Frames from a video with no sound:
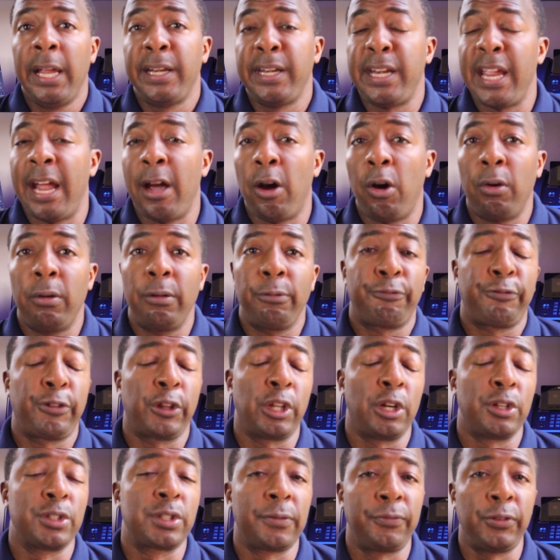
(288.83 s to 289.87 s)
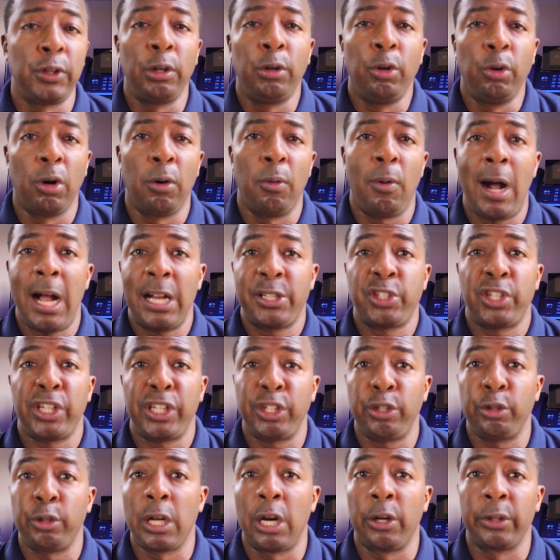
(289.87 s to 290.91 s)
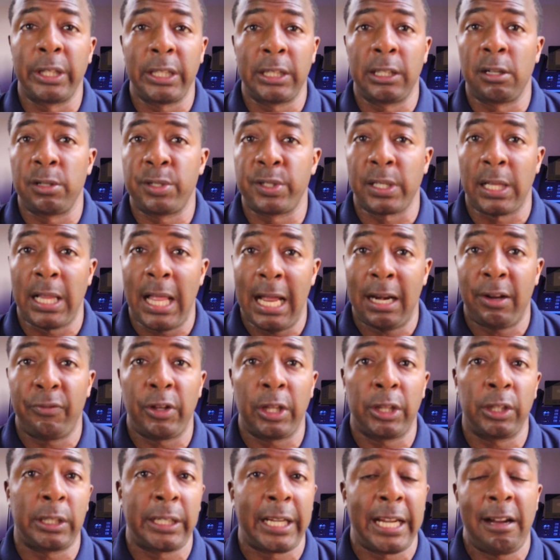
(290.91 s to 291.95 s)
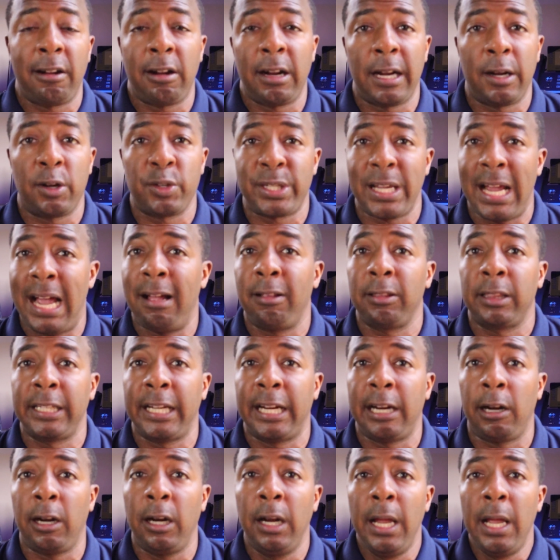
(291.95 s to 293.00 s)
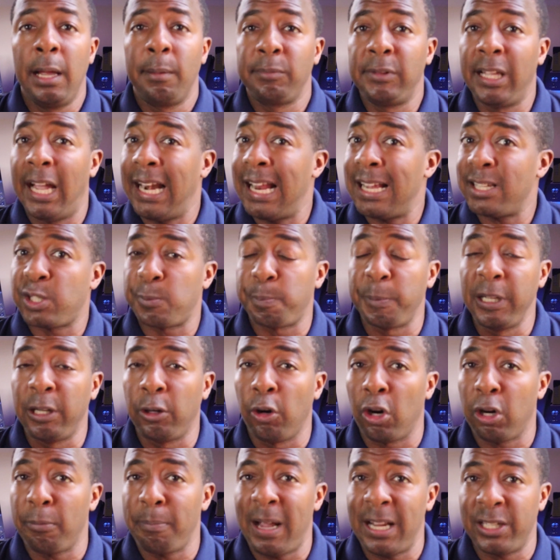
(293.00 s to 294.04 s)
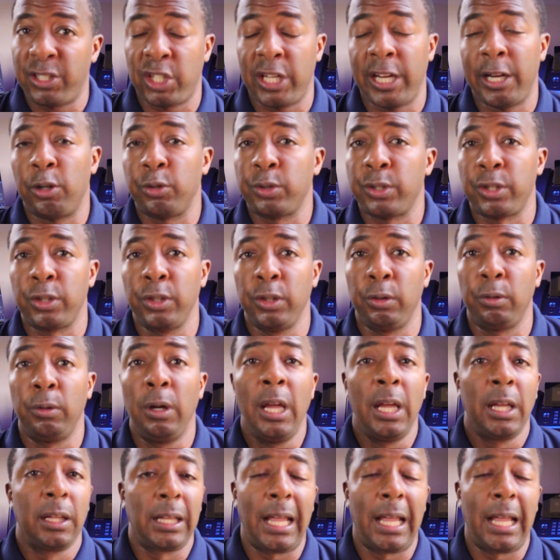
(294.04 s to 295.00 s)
Now, for those of you who are watching, you know that there's a lot of other carriers out there that I speak on in my channel too,